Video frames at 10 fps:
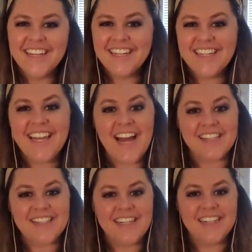
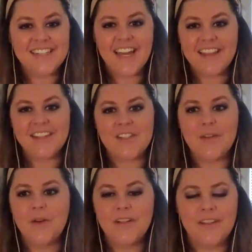Yes. And it's like this
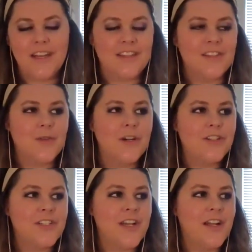
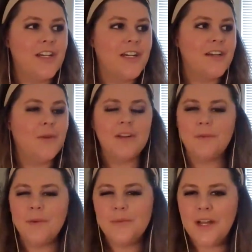gorgeous color.
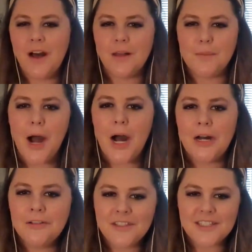What do we call it? Mauve? Is